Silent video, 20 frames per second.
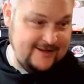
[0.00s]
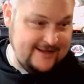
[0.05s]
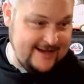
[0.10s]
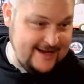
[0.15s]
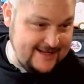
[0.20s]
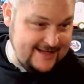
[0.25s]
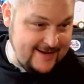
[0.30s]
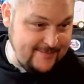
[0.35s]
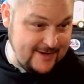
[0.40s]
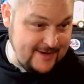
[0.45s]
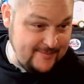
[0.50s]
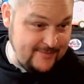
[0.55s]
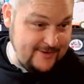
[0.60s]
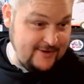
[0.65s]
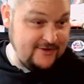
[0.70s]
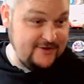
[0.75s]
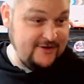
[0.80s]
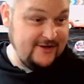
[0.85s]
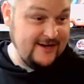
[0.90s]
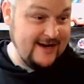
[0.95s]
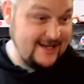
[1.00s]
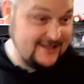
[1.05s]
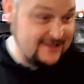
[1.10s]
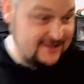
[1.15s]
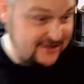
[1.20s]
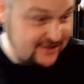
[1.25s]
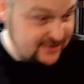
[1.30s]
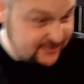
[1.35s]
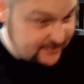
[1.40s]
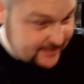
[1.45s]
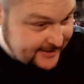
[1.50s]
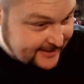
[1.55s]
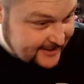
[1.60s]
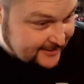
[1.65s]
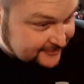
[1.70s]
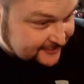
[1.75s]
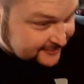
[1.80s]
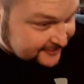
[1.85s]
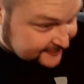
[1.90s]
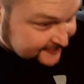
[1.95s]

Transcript: loud that might be on your guys' ears right now.